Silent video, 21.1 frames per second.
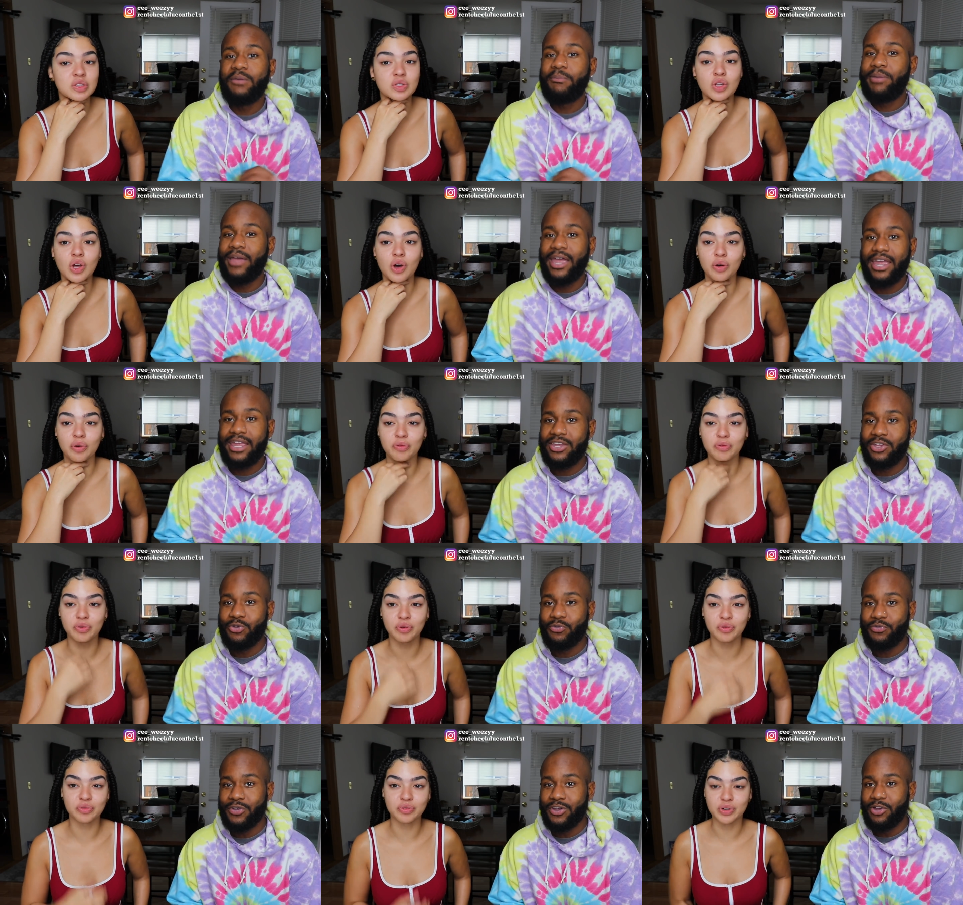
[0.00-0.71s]
Speaker 1: to paint.
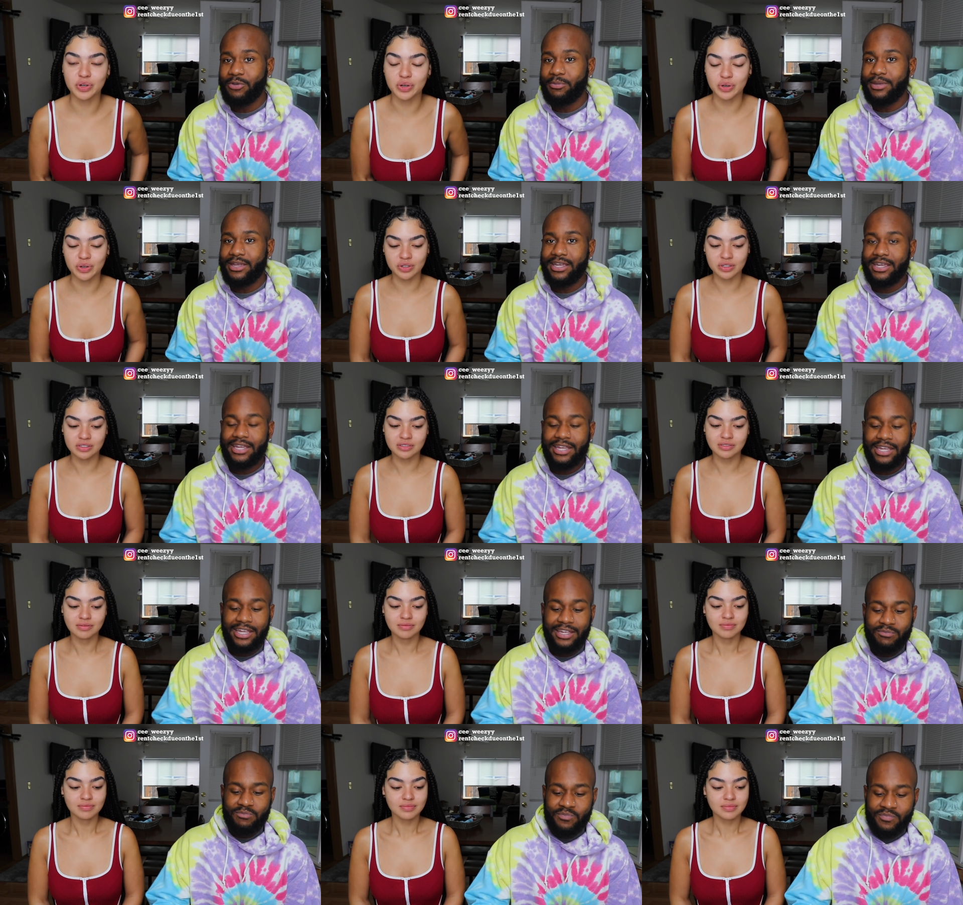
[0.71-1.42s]
No, you feel real. me?
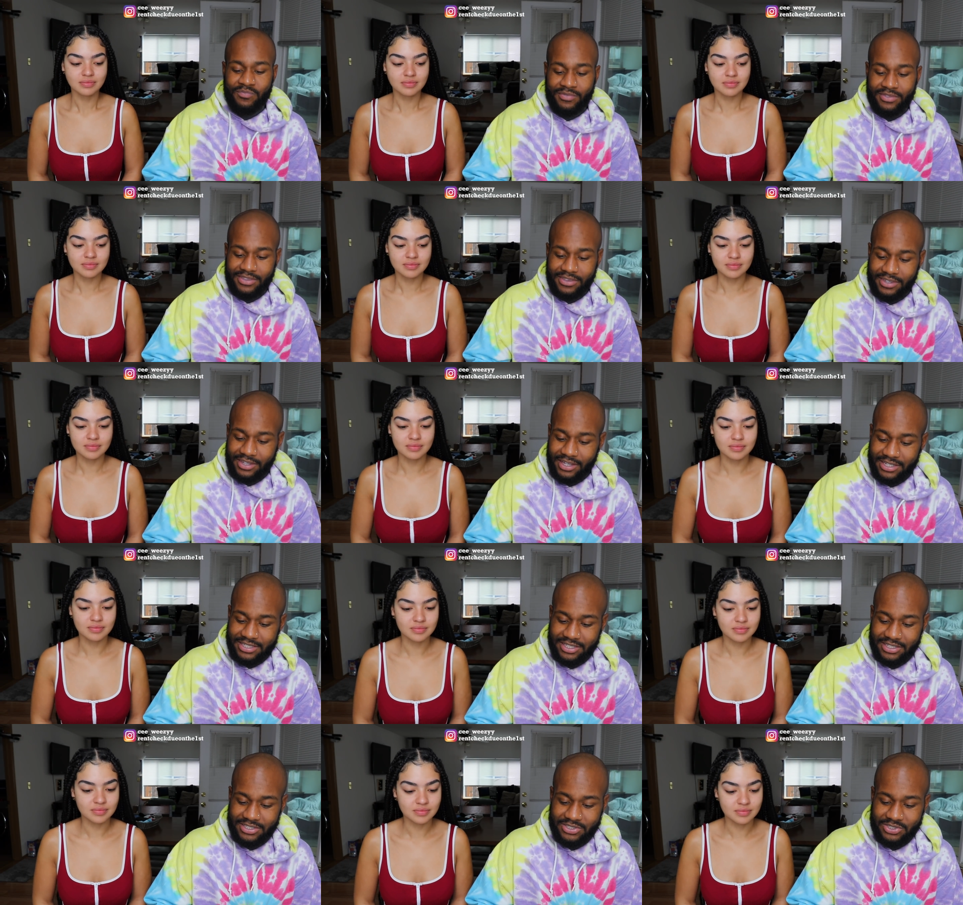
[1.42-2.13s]

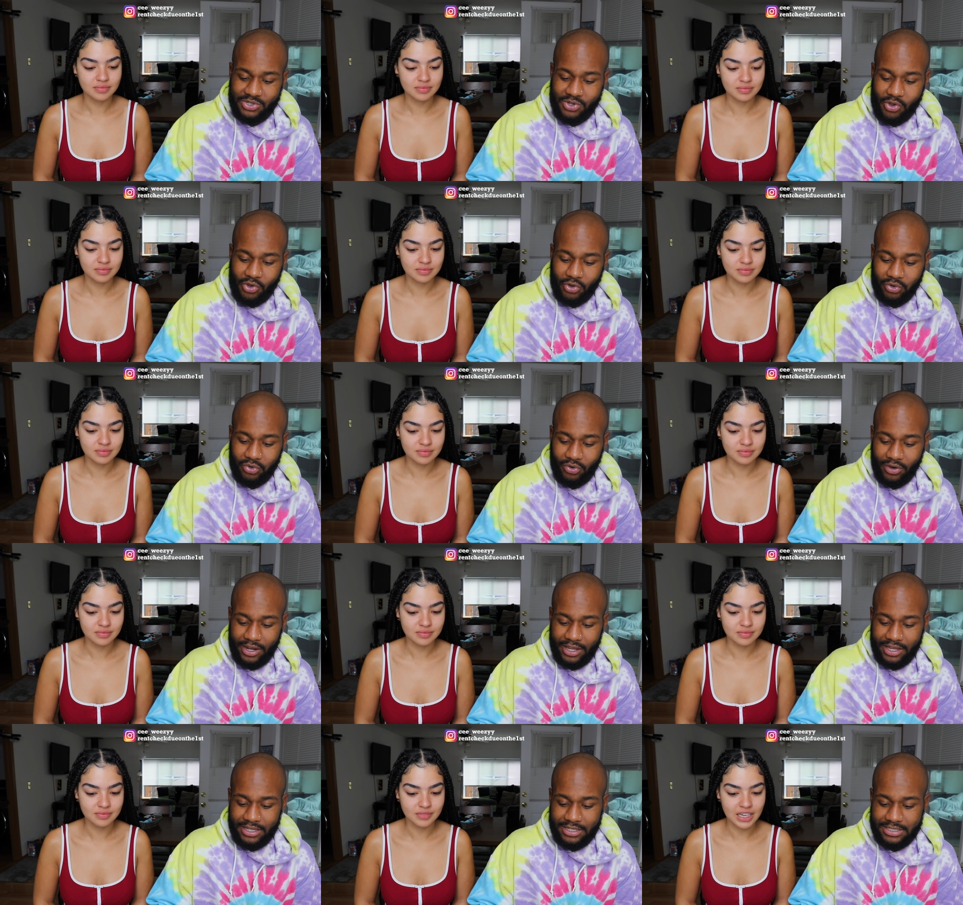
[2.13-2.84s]
This is
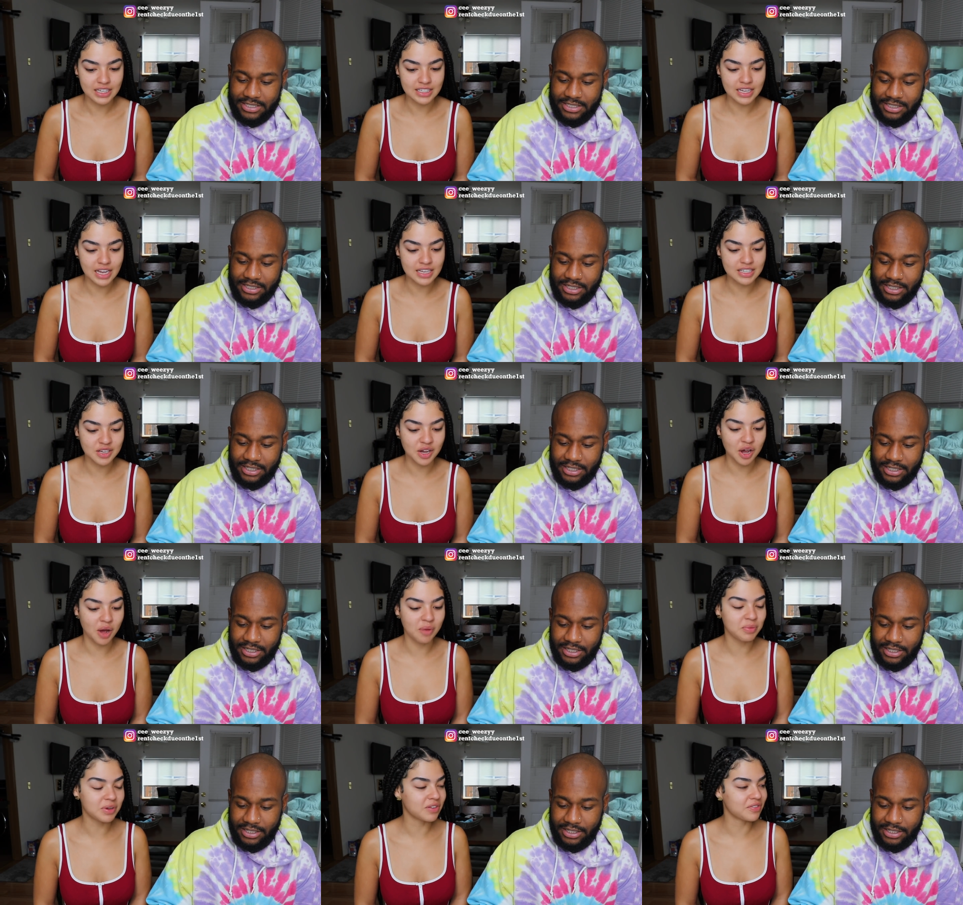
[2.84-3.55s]
crazy. Is that
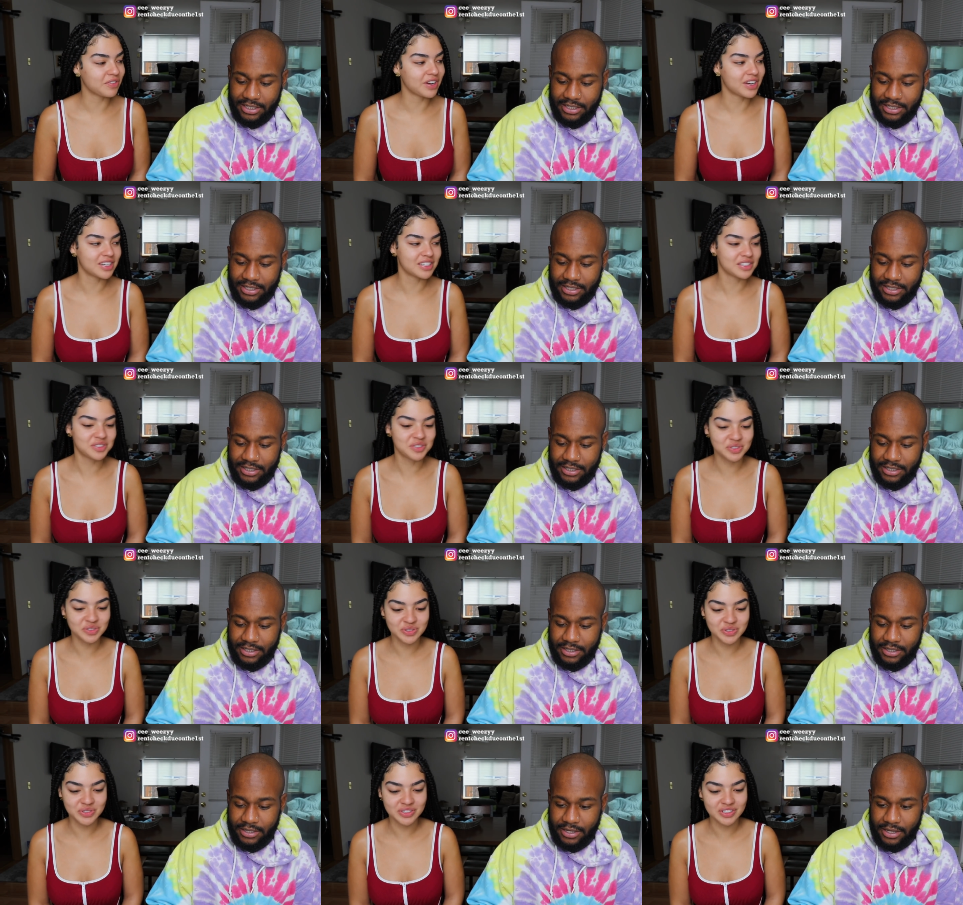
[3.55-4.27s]
Speaker 2: Tom he ran
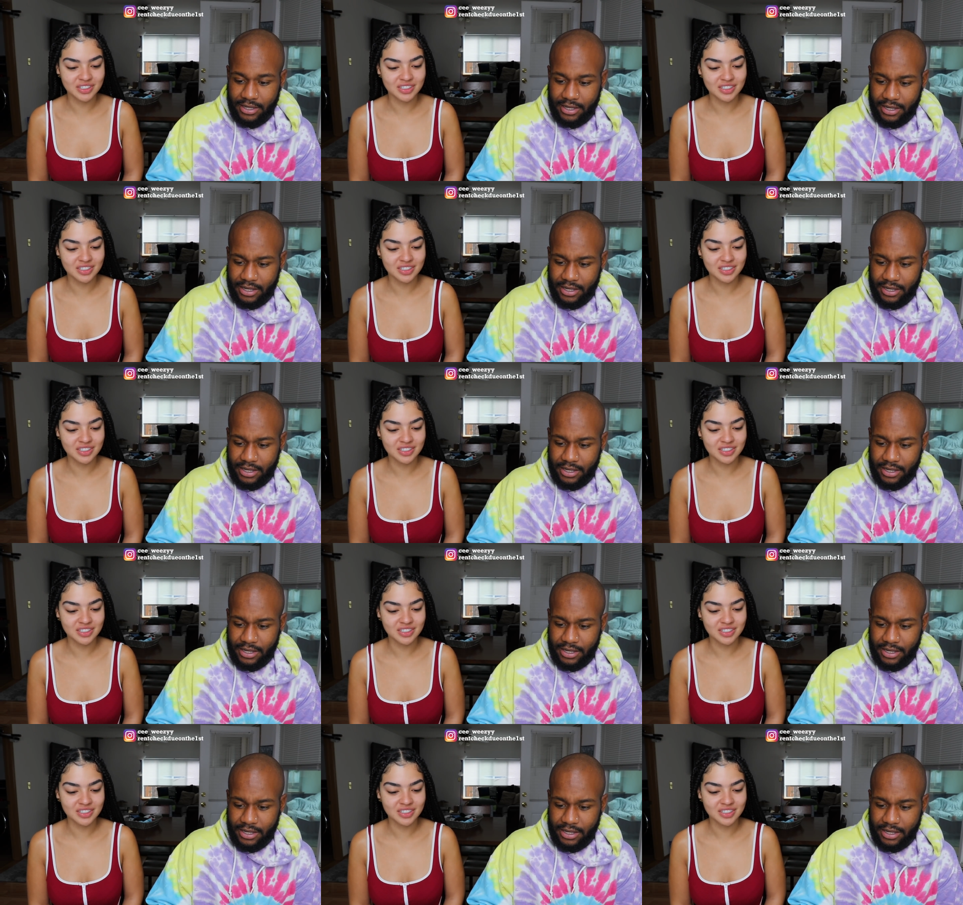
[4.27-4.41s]
into?